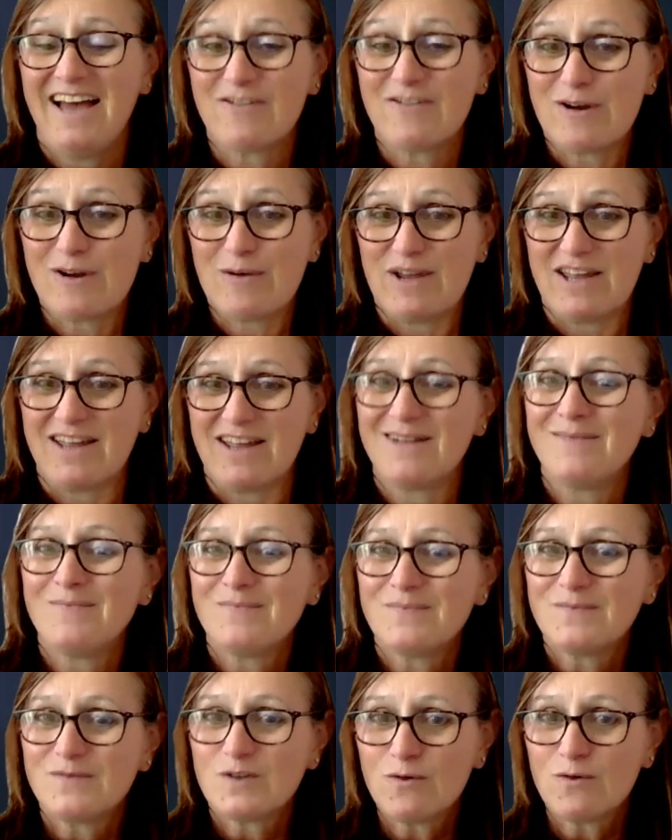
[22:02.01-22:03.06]
Have a great week.
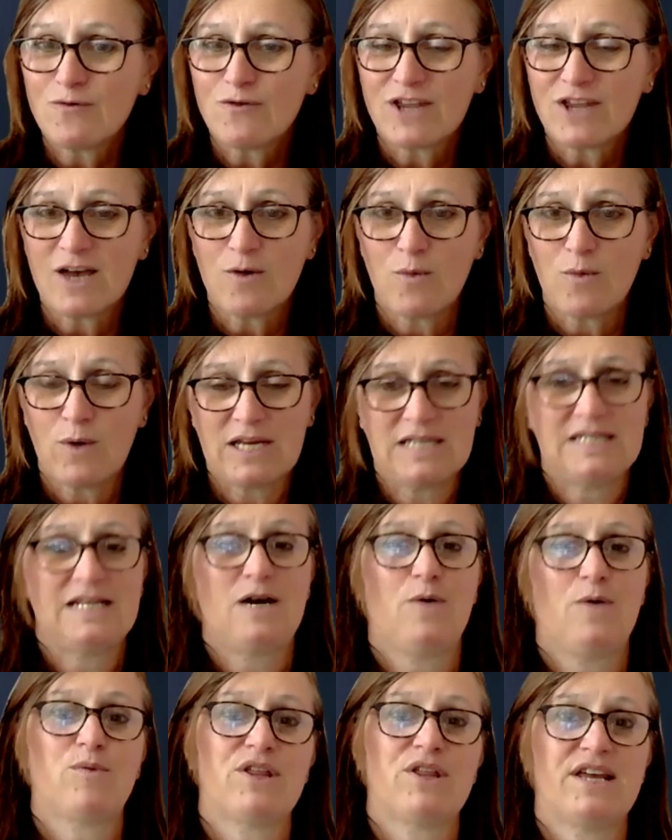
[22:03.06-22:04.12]
Don't forget, when in
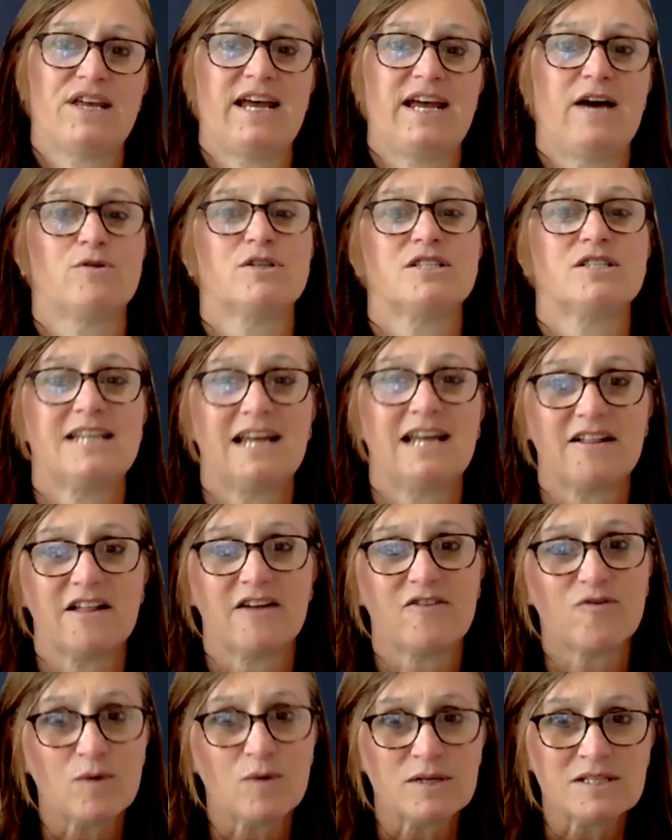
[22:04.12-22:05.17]
doubt, breathe it out.
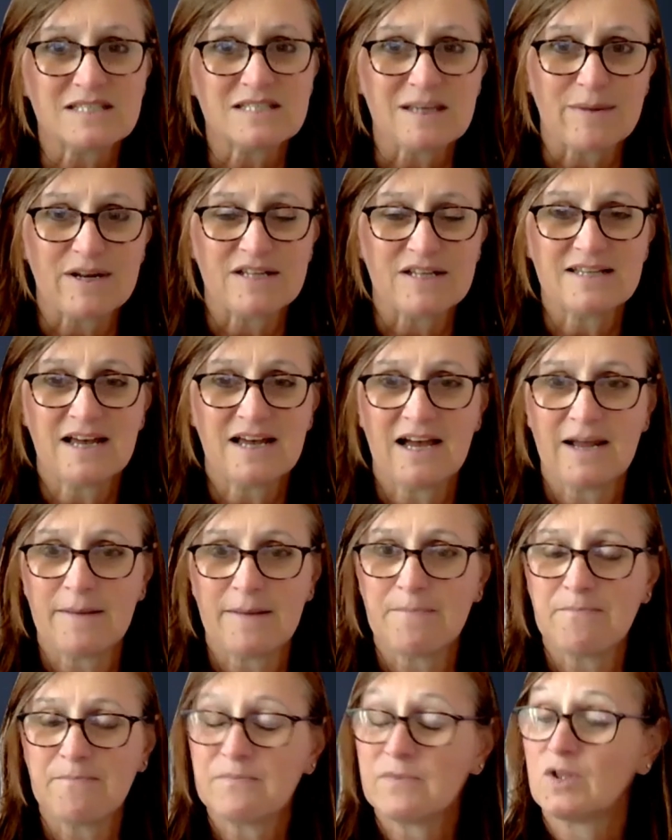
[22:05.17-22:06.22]
Take life one step at a
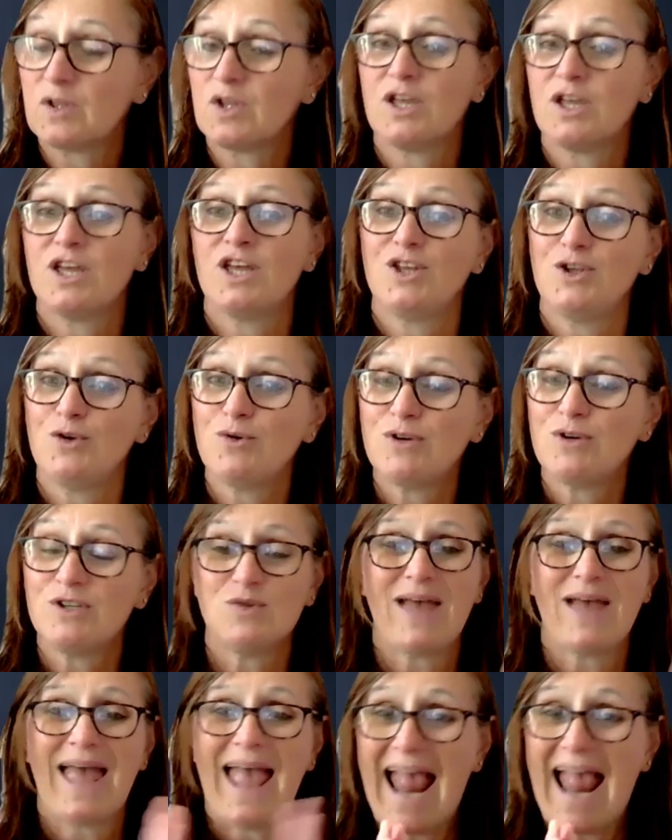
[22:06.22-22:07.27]
time. You
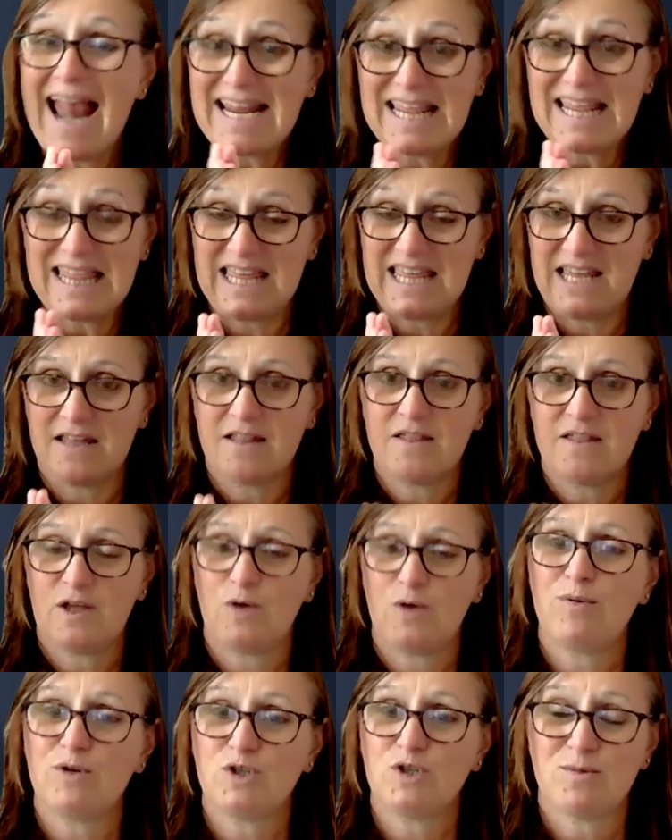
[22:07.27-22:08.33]
can do anything
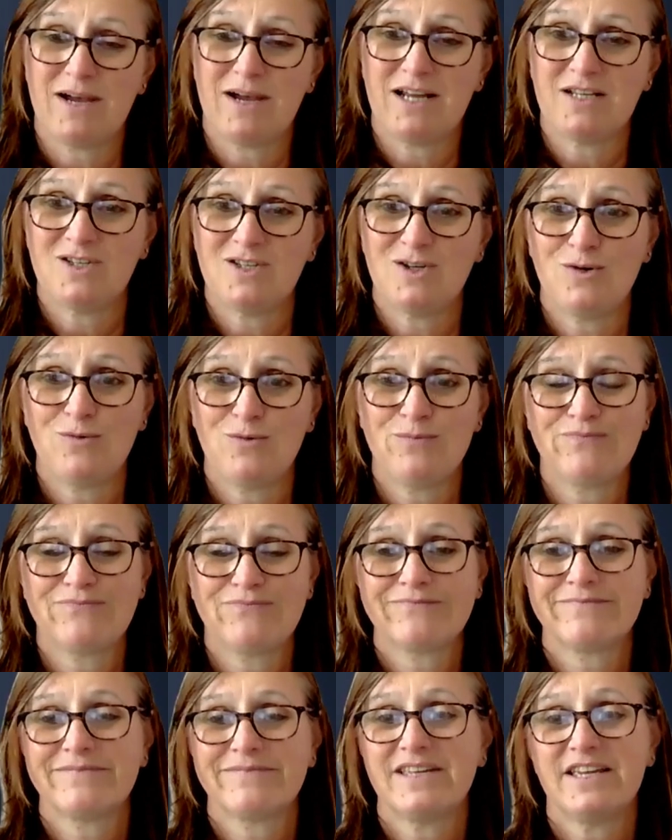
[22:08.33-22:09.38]
that you put your mind to.
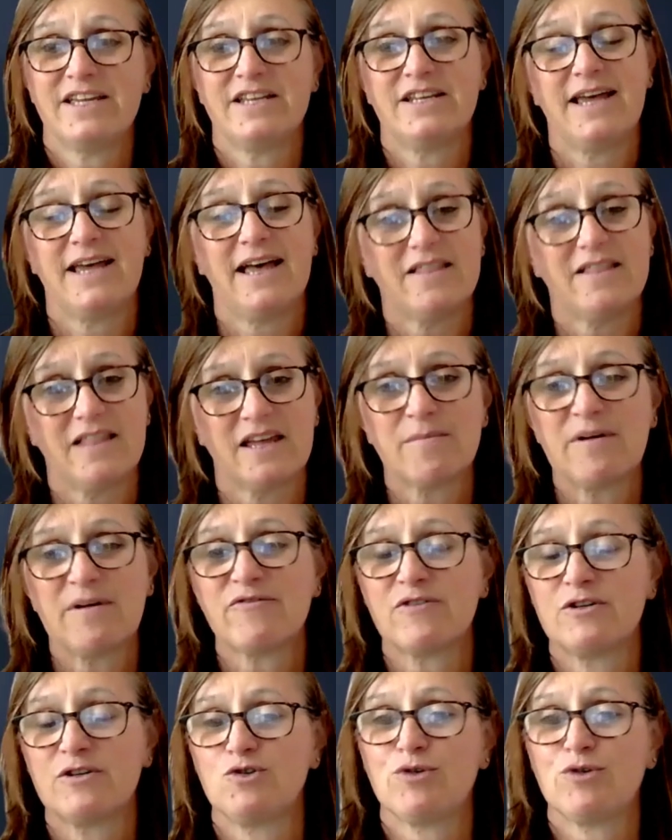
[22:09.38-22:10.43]
And like
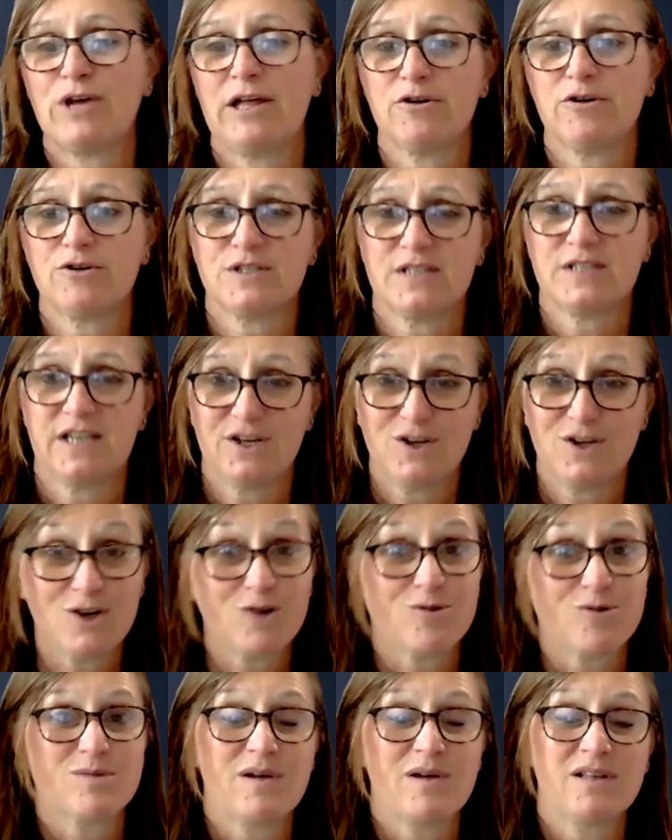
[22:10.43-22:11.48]
my friend Drew Keller has said,
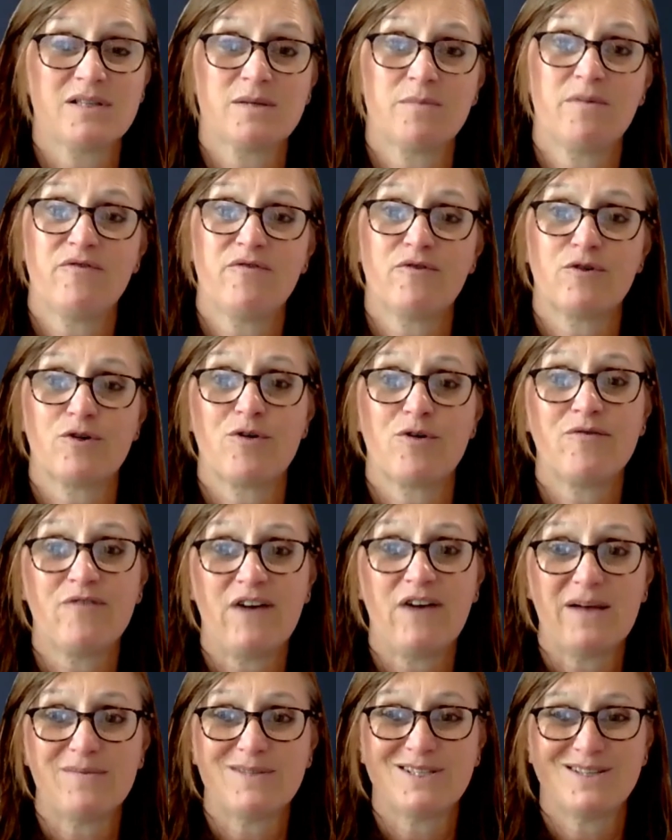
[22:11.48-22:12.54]
you're responsible for your
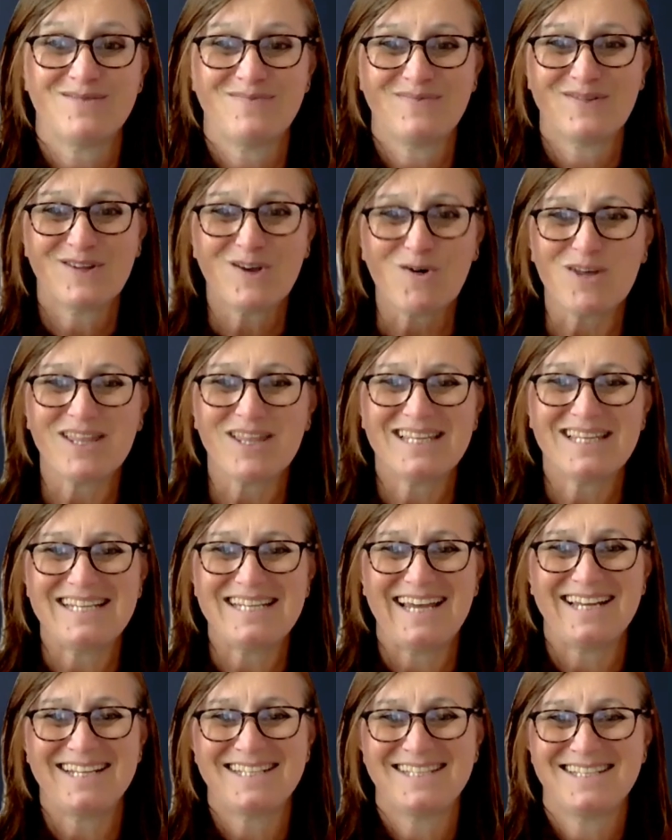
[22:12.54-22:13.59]
own vibes. Go get
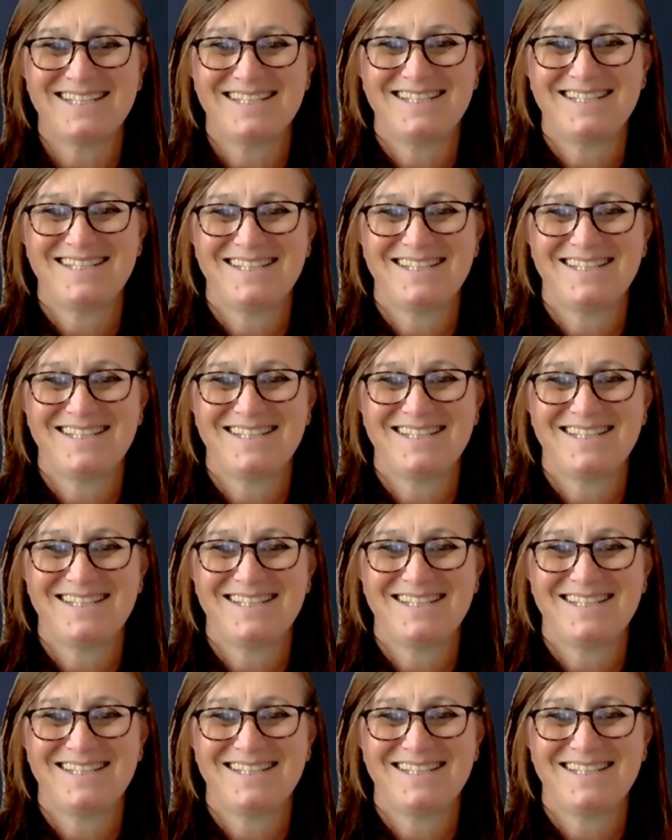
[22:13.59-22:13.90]
the day.